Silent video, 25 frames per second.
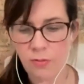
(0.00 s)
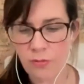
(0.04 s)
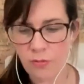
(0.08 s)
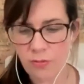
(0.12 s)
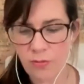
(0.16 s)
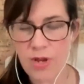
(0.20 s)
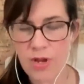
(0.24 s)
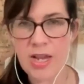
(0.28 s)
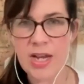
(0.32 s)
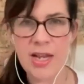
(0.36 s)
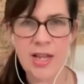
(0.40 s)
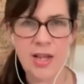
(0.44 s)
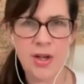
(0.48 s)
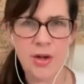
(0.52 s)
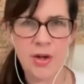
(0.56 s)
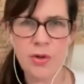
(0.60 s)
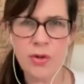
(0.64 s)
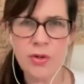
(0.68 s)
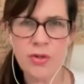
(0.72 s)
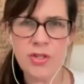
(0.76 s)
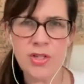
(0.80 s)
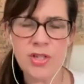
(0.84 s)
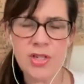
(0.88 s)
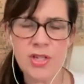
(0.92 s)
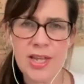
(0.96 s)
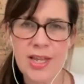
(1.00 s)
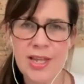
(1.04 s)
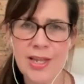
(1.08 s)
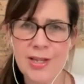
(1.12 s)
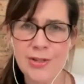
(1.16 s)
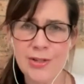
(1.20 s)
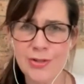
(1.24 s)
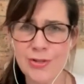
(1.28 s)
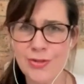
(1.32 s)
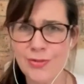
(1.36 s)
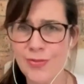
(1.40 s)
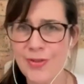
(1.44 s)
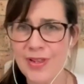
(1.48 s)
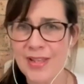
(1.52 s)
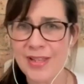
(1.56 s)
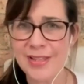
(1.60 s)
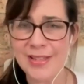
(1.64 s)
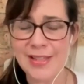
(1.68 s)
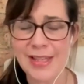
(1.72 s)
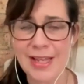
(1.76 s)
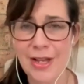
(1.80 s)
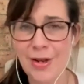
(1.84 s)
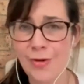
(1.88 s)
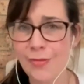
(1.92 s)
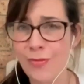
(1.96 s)
really good. Like it just
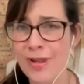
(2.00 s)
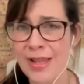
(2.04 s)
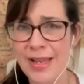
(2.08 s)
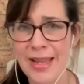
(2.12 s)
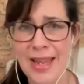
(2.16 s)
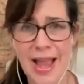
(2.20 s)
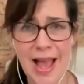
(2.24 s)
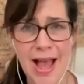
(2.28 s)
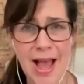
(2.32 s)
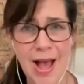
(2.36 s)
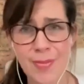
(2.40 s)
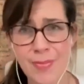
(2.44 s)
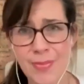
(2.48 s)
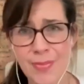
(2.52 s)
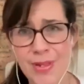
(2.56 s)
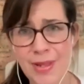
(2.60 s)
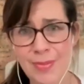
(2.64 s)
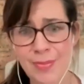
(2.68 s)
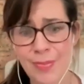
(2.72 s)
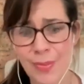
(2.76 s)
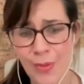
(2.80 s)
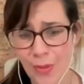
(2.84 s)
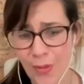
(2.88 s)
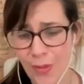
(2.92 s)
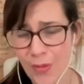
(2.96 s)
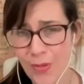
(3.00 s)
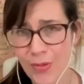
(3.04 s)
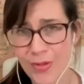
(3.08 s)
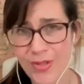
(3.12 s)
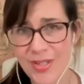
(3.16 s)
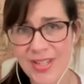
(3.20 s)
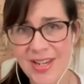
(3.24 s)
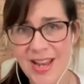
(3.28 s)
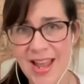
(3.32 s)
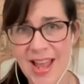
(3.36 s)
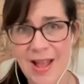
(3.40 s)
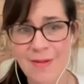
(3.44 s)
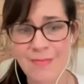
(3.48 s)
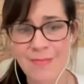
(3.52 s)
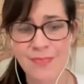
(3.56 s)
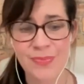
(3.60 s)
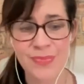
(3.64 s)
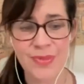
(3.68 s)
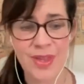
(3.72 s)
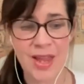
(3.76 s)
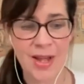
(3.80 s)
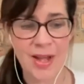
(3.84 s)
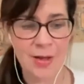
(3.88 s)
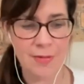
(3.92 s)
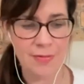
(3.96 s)
feels like a really happy board.
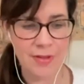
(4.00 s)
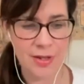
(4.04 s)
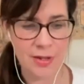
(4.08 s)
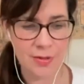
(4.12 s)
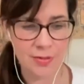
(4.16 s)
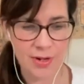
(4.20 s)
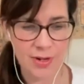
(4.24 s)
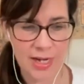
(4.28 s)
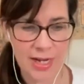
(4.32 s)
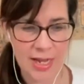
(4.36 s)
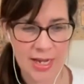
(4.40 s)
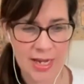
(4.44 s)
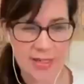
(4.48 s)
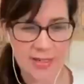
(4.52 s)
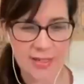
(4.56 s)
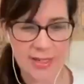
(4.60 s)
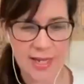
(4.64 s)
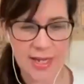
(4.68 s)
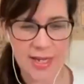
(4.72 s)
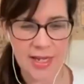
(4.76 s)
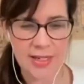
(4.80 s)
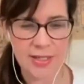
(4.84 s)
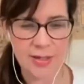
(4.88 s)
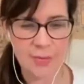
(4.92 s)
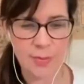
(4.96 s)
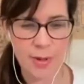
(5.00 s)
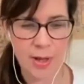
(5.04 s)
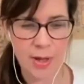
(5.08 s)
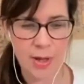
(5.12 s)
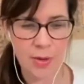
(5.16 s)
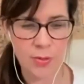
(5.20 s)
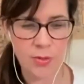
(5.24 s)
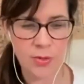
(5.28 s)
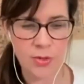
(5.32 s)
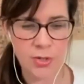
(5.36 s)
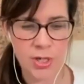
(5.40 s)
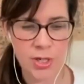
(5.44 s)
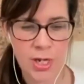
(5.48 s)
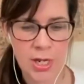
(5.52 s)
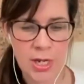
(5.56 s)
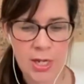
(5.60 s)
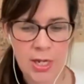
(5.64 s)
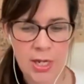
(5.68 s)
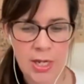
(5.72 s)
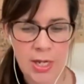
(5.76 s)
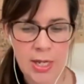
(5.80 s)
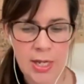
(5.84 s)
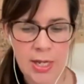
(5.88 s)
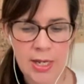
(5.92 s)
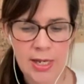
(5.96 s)
And I feel really excited about
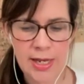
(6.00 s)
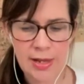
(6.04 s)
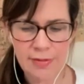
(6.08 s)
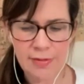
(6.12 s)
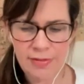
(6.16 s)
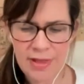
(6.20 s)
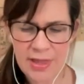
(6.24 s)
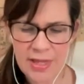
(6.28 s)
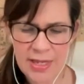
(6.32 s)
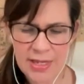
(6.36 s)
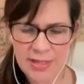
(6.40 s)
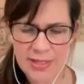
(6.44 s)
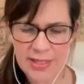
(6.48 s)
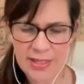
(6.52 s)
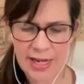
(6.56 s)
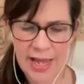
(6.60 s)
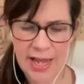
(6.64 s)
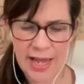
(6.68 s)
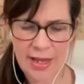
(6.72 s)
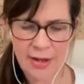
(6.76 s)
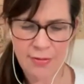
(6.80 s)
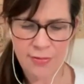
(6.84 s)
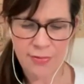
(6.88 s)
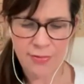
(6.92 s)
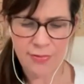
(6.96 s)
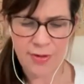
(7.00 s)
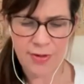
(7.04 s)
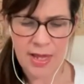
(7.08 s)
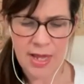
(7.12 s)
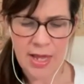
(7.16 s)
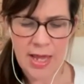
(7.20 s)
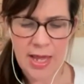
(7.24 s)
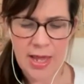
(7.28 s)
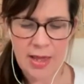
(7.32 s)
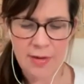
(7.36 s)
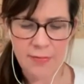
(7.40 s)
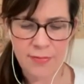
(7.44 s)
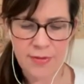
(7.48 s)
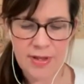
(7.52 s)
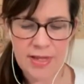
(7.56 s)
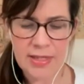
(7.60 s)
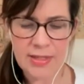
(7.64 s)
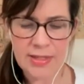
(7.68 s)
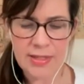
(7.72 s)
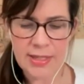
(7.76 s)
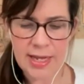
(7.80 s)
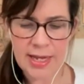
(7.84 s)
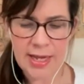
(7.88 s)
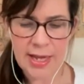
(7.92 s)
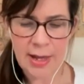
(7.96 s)
living this life. It
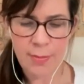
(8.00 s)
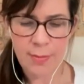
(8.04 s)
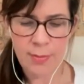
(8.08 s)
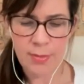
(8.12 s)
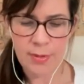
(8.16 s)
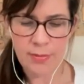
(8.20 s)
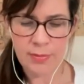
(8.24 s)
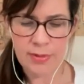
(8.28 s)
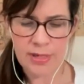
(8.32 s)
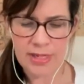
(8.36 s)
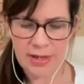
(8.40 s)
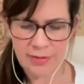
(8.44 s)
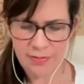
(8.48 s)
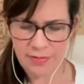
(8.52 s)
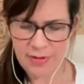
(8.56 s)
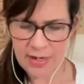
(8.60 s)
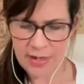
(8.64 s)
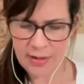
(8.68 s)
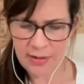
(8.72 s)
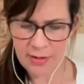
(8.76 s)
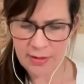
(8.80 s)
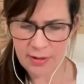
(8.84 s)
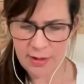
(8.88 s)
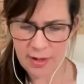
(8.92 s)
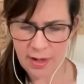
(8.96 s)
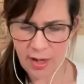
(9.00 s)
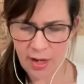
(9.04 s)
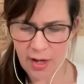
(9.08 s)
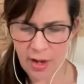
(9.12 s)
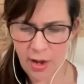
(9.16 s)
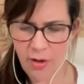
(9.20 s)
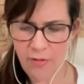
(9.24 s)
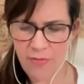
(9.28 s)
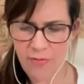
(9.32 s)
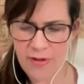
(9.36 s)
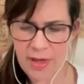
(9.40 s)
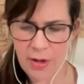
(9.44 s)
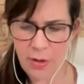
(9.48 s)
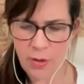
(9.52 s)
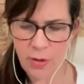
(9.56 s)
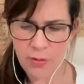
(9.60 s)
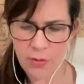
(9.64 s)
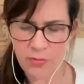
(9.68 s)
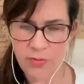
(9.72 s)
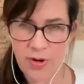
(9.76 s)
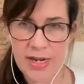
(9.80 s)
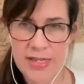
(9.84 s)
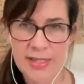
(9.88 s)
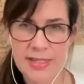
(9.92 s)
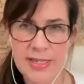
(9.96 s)
feels like I'm living a lot of it
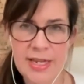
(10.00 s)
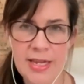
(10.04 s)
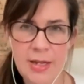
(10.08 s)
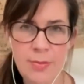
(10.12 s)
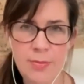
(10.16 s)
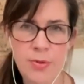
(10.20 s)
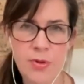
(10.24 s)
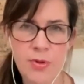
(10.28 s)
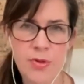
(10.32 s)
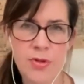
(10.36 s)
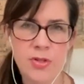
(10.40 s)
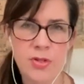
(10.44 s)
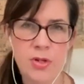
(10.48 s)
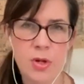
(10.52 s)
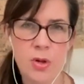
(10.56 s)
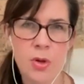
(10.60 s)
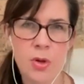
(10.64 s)
already, but there's